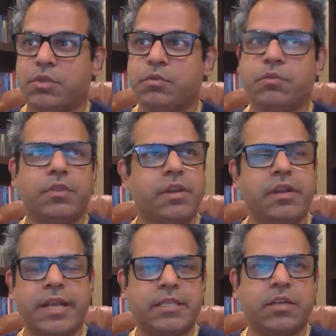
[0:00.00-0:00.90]
two,
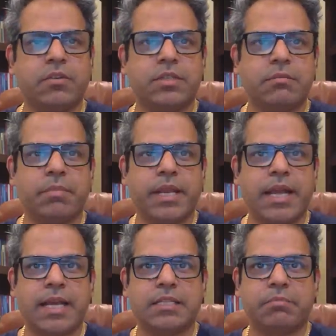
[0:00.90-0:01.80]
three days ago,
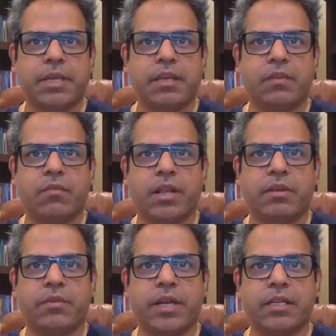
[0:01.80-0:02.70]
somebody asked me in one of
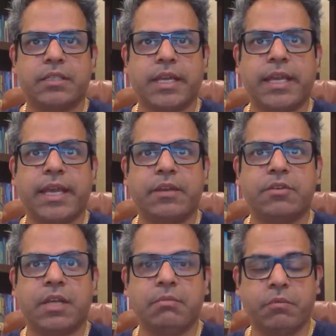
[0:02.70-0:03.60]
the readings, Hey, can
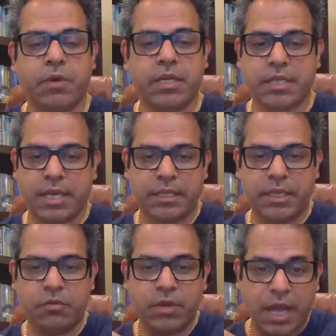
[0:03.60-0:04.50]
you tell me where
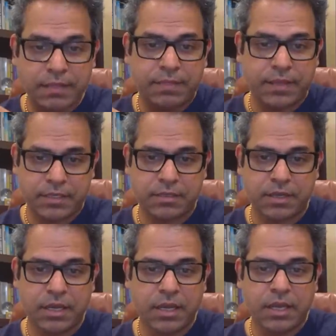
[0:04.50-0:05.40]
exactly you got this?
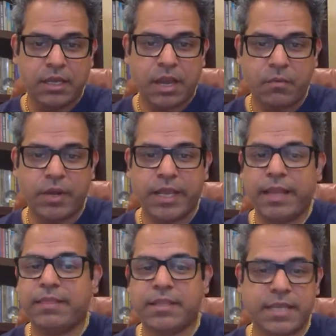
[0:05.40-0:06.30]
I want to
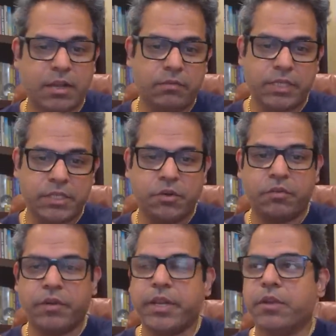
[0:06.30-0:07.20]
get this. I always see
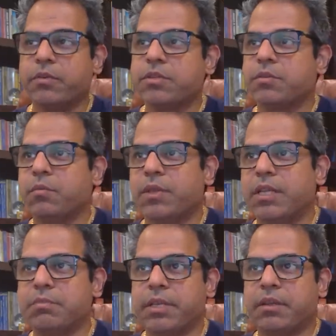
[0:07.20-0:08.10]
your videos with
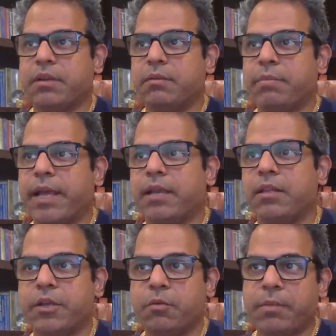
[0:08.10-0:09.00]
this particular
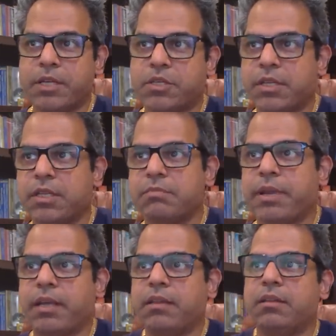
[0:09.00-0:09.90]
bangle, and you mentioned this
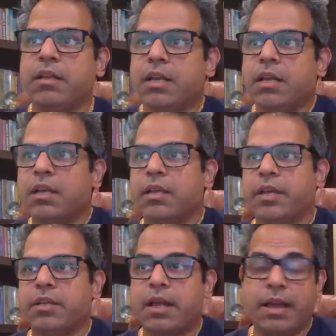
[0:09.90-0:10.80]
bangle.
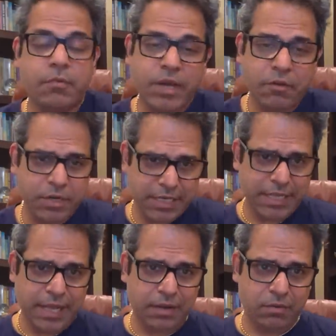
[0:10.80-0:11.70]
Can you? I would never
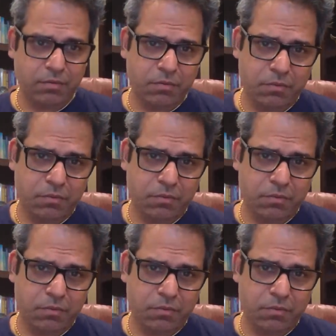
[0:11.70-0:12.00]
say that